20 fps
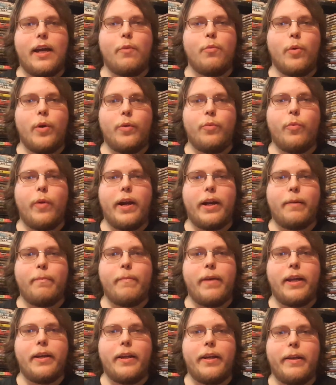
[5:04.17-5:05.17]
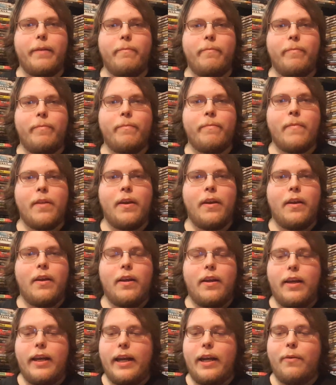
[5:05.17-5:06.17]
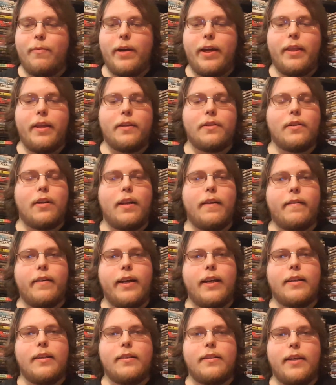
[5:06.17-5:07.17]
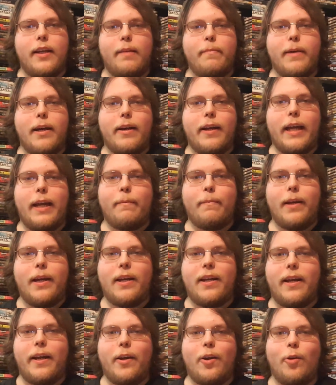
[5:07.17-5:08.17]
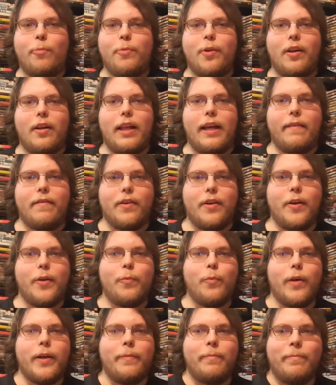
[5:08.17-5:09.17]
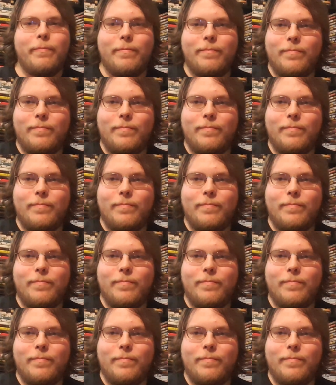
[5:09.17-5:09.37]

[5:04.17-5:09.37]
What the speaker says: I would recommend it. Anyway, that's all I've got to say about Ant-Man. I hope y'all have a good one.